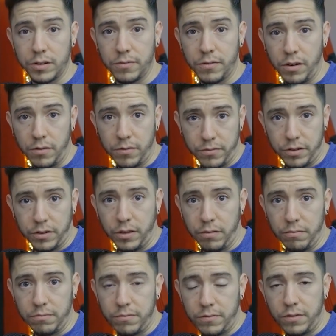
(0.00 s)
for
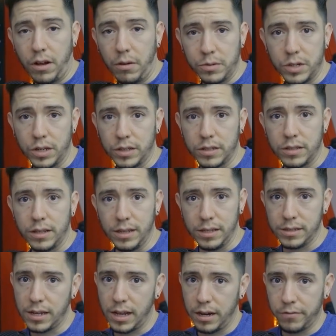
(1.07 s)
the object
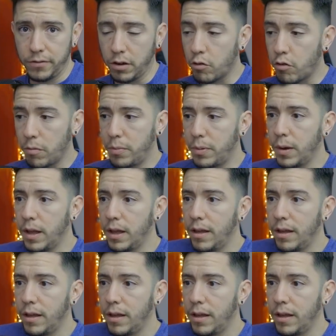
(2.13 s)
inside of a group.